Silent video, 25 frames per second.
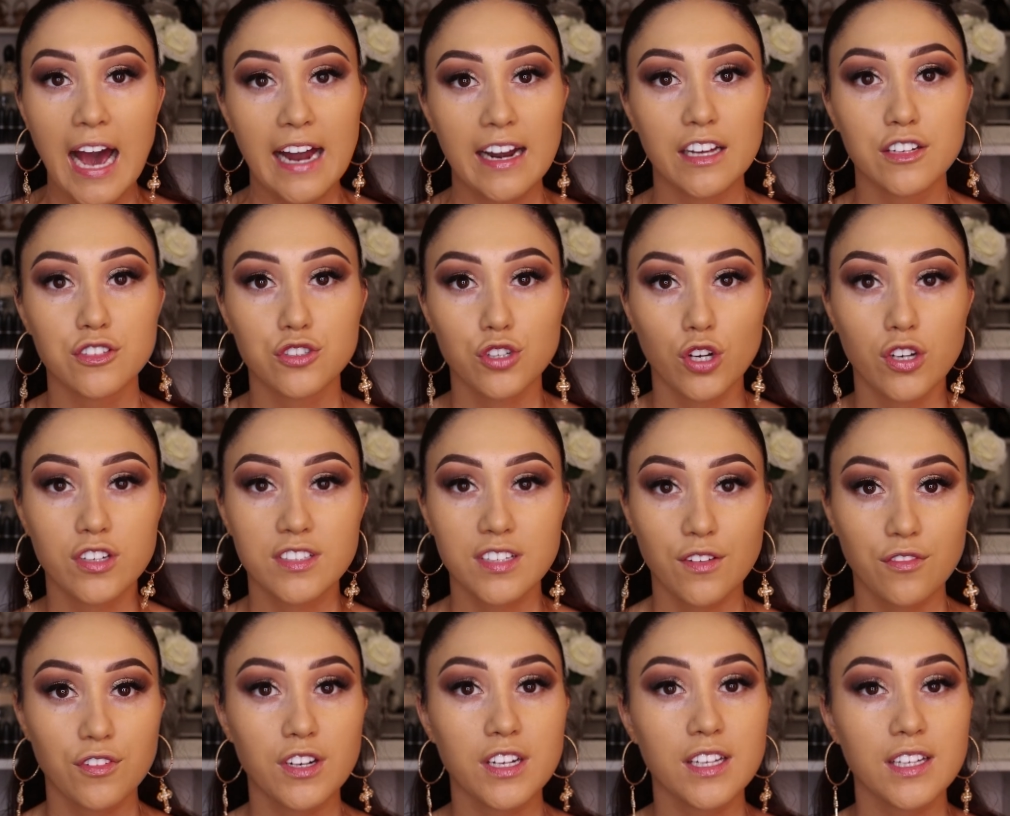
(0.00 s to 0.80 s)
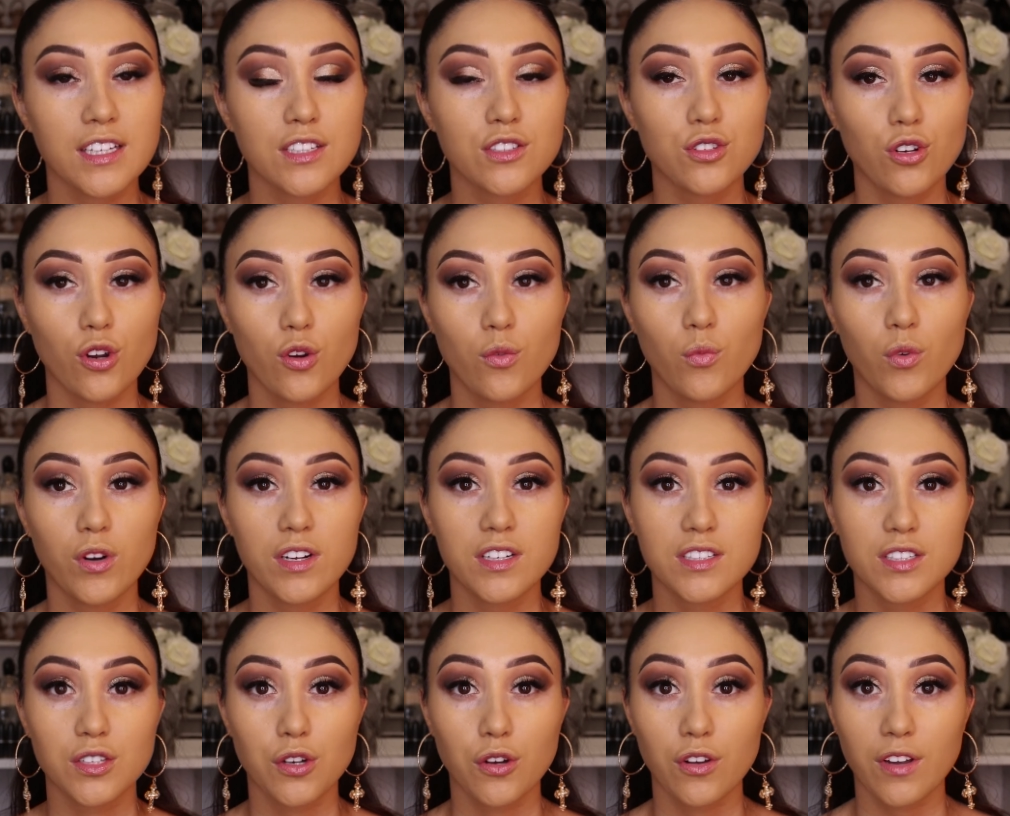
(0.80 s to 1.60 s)
and I definitely don't
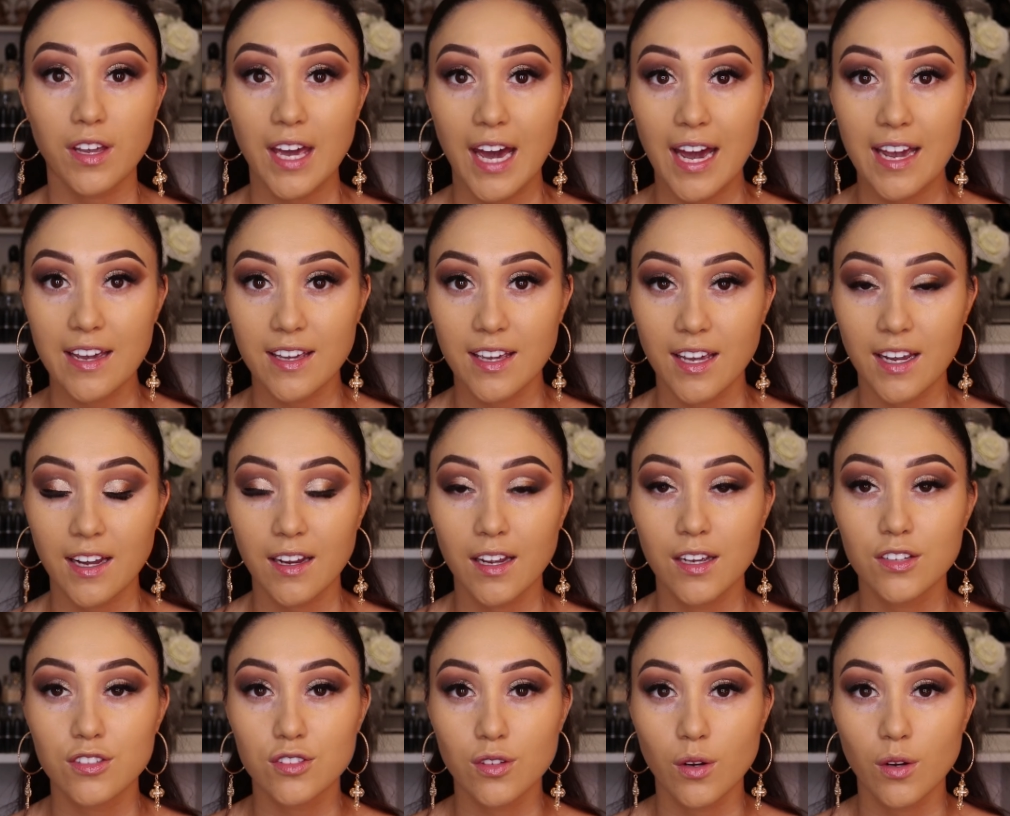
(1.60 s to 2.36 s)
want it to go cakey.